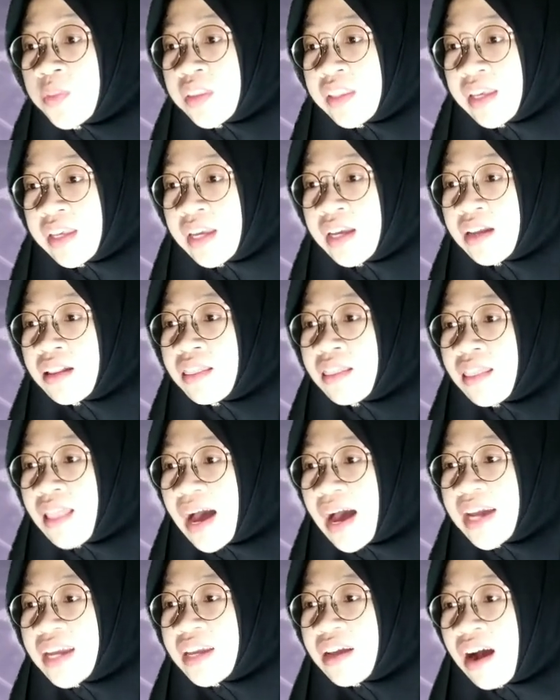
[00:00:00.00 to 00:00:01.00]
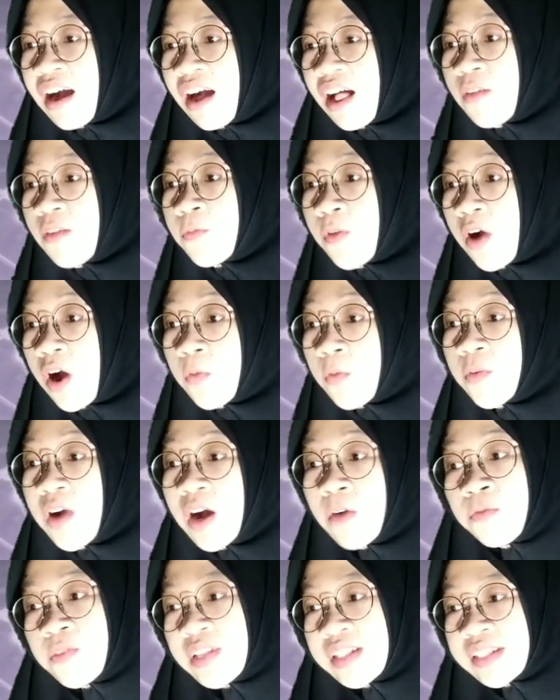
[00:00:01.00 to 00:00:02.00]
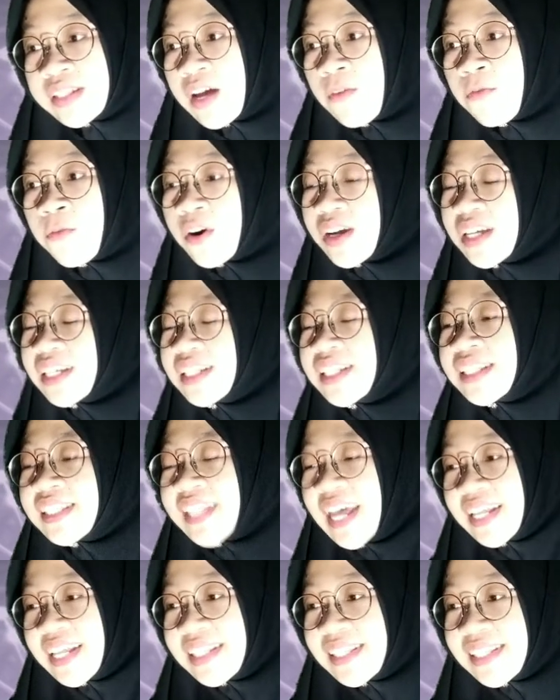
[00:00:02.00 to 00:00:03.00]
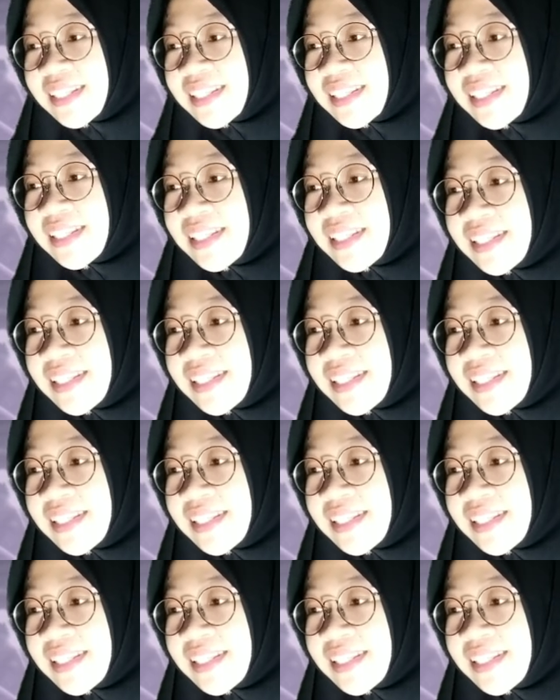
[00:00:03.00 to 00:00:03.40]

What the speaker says: thing like half of a pizza, for instance.